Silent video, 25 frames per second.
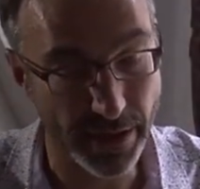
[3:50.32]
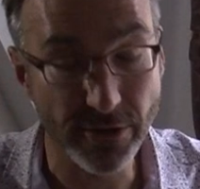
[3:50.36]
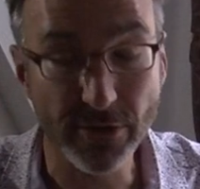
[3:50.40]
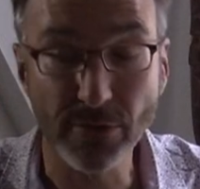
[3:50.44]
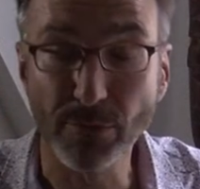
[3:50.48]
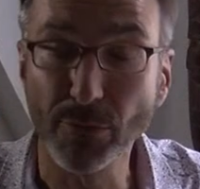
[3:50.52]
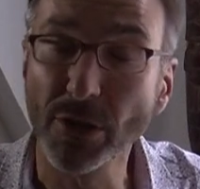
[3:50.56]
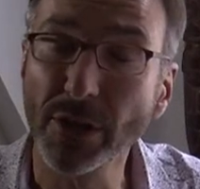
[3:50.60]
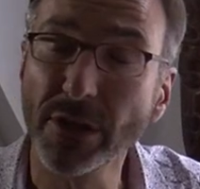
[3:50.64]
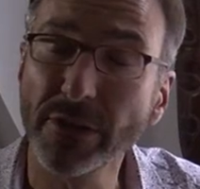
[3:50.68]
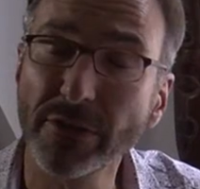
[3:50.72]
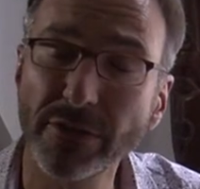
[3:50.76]
an
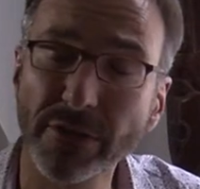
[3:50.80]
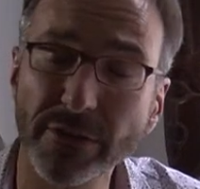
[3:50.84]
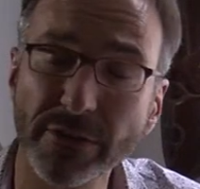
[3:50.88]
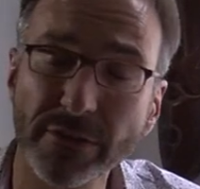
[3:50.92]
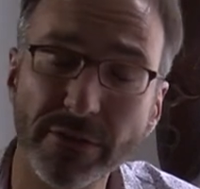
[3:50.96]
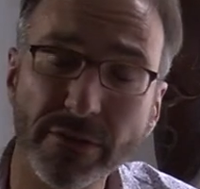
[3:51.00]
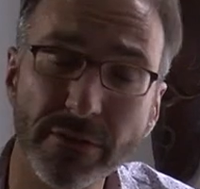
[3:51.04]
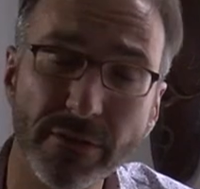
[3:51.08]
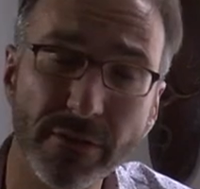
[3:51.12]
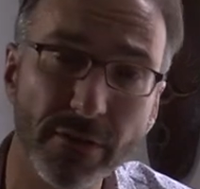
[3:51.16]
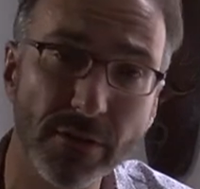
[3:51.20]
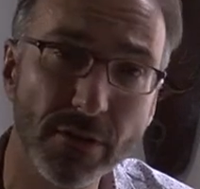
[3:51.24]

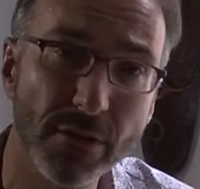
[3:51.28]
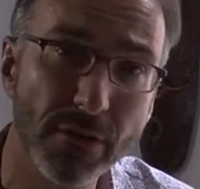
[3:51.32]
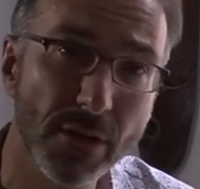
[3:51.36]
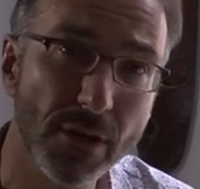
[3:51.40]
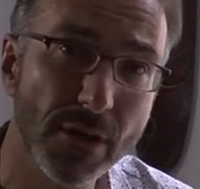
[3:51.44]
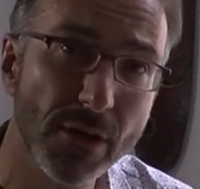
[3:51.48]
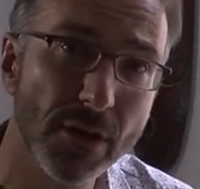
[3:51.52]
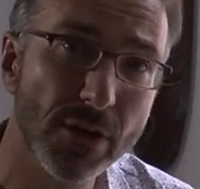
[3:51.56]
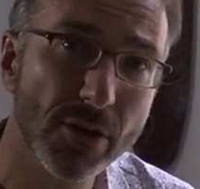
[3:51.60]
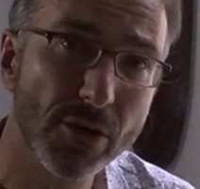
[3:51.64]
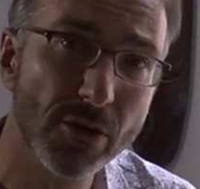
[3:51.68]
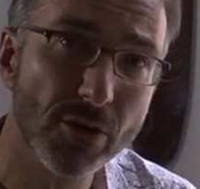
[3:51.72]
entomologist
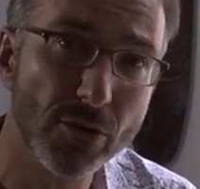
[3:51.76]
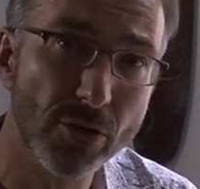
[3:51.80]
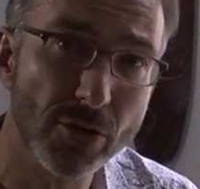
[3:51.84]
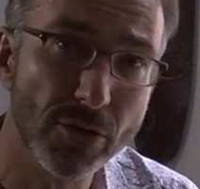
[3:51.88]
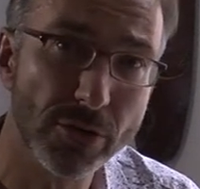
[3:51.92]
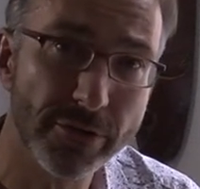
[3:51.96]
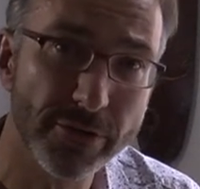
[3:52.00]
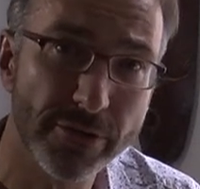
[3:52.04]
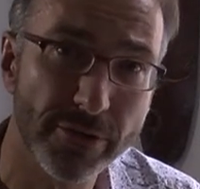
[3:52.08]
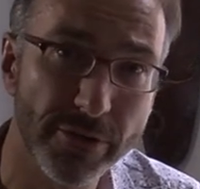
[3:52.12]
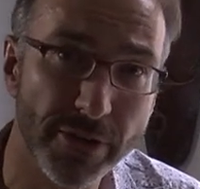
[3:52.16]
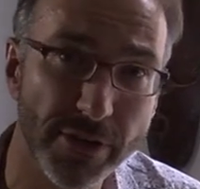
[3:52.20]

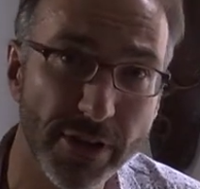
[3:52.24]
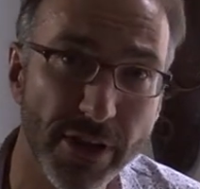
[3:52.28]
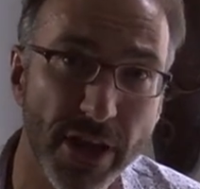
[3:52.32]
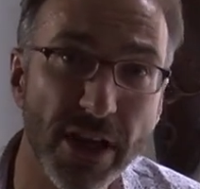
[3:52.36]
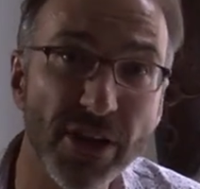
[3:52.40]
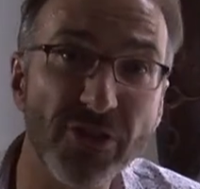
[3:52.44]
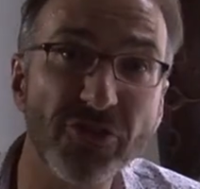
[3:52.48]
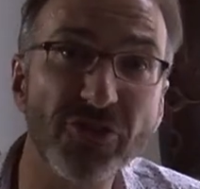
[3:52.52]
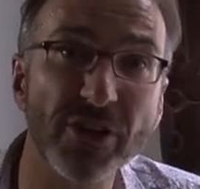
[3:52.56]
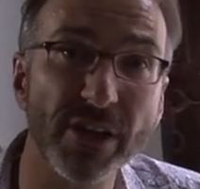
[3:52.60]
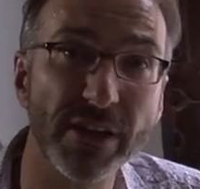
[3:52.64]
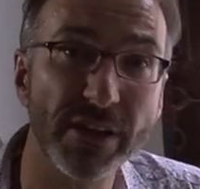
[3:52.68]
called
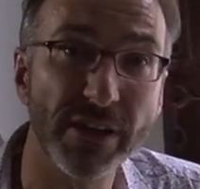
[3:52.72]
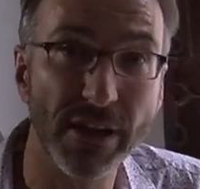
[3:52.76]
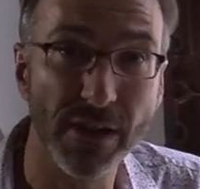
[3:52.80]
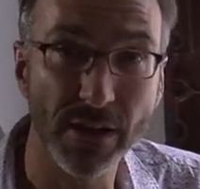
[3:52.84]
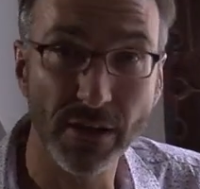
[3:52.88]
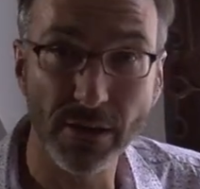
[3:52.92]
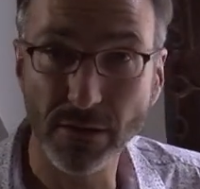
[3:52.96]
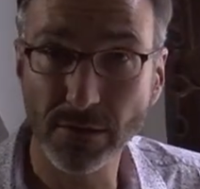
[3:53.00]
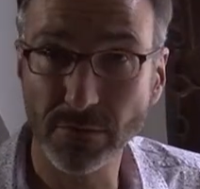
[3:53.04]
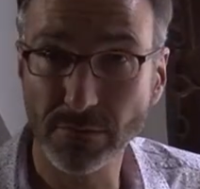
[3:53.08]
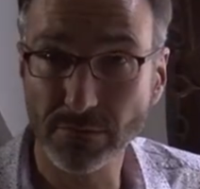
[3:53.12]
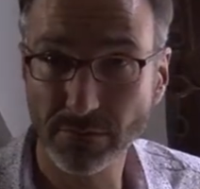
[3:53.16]
René
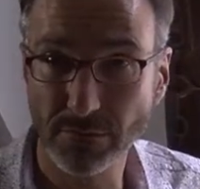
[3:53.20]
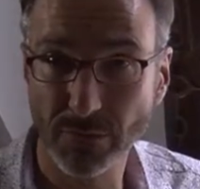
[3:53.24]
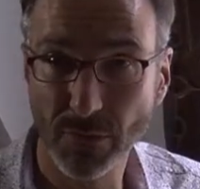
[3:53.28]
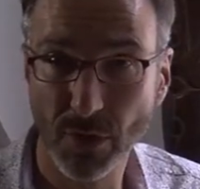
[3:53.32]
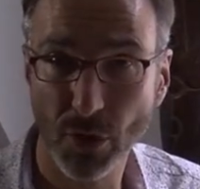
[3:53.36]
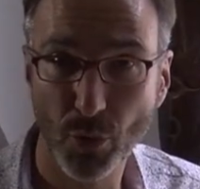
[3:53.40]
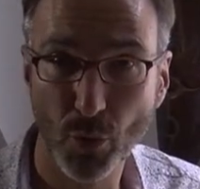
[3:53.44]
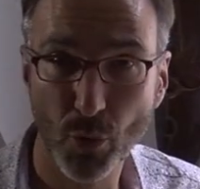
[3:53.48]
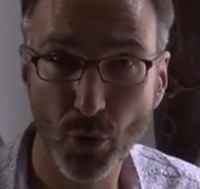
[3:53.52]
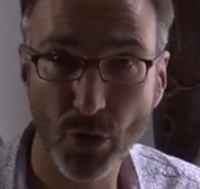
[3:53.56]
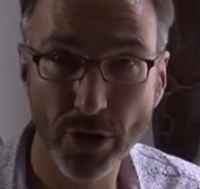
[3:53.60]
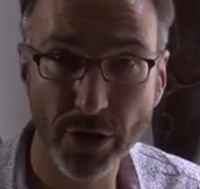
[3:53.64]
Jeannel
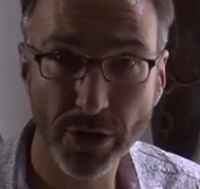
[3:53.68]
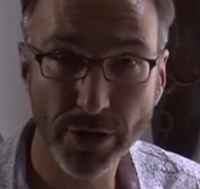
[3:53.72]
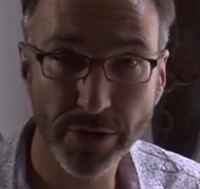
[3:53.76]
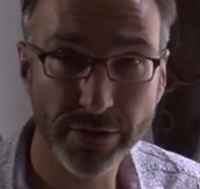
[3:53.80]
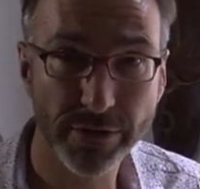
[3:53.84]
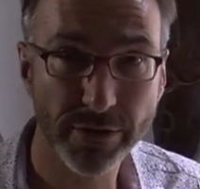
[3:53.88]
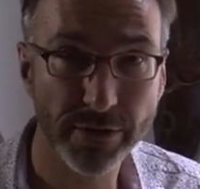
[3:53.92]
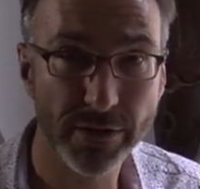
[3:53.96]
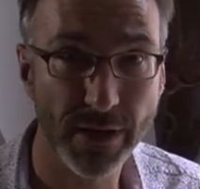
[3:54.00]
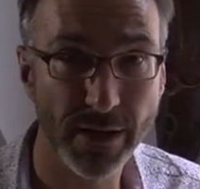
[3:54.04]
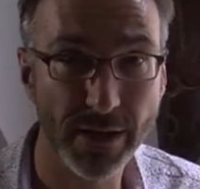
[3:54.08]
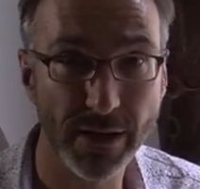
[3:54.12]

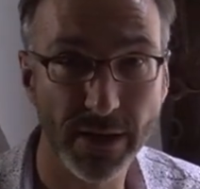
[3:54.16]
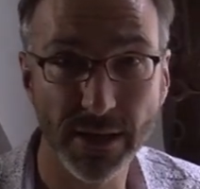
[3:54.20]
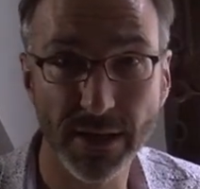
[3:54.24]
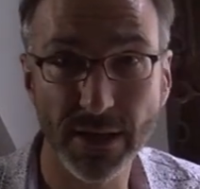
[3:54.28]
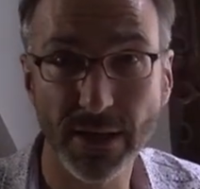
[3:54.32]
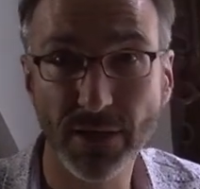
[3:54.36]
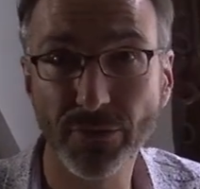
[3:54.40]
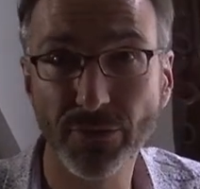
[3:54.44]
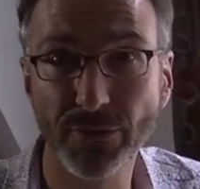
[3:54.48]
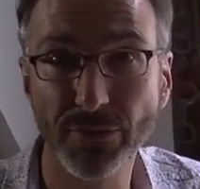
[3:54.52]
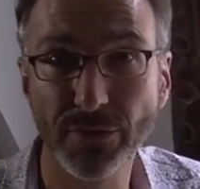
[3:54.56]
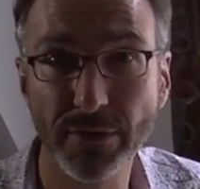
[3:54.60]
worked and
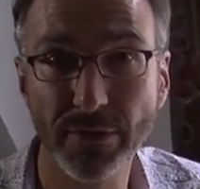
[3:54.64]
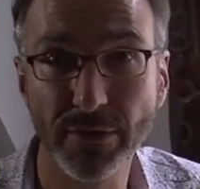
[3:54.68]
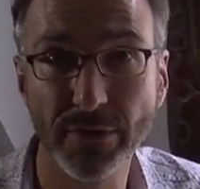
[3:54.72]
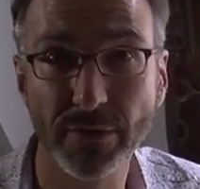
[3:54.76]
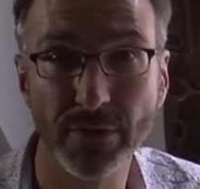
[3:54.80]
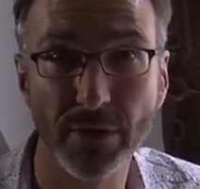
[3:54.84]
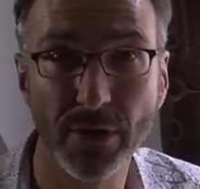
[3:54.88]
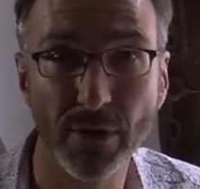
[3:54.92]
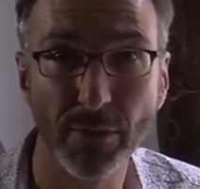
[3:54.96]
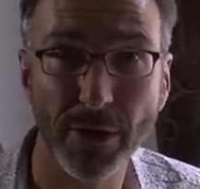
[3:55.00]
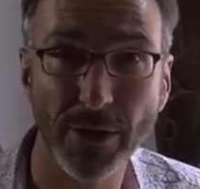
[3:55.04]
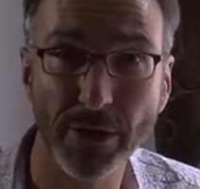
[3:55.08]
lived
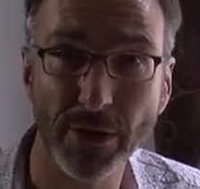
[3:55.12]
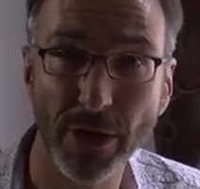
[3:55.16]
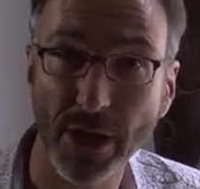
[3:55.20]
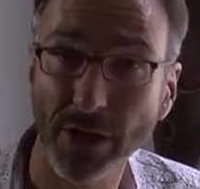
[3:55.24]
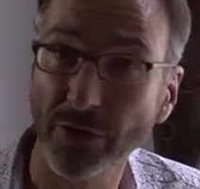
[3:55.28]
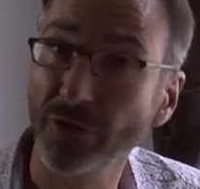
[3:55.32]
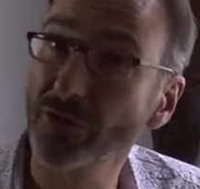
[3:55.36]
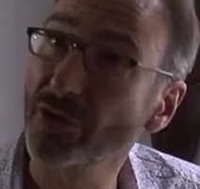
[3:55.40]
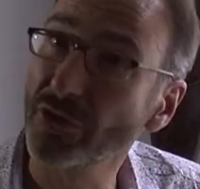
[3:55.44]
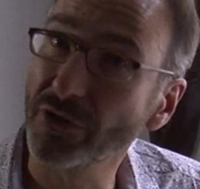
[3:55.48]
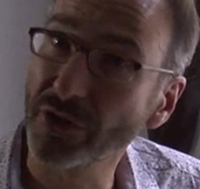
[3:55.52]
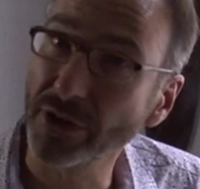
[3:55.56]
about a
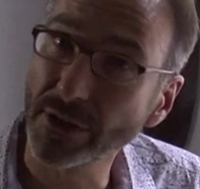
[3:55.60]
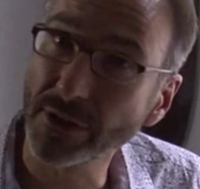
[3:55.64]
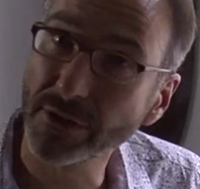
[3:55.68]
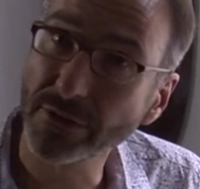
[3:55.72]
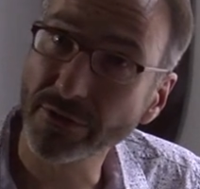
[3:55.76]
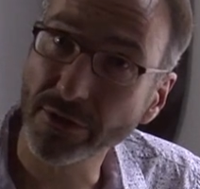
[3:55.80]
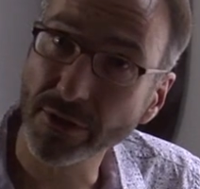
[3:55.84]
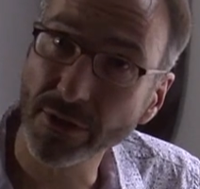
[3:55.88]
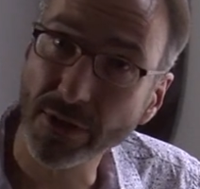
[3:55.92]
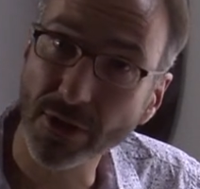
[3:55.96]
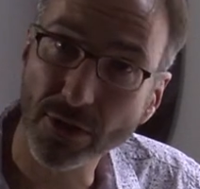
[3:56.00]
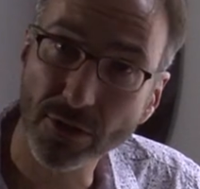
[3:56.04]
hundred
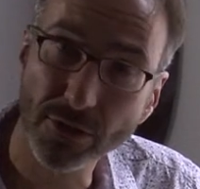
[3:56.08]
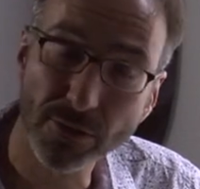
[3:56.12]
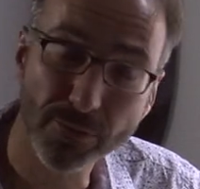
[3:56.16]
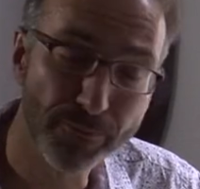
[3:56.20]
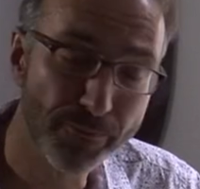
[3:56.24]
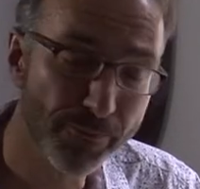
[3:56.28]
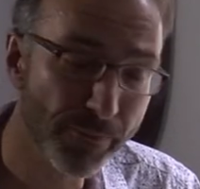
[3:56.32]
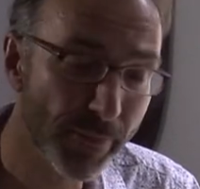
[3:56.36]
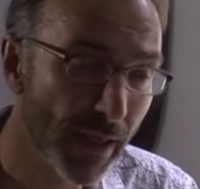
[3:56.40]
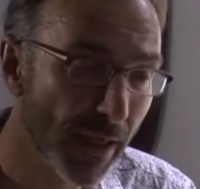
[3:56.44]
years ago,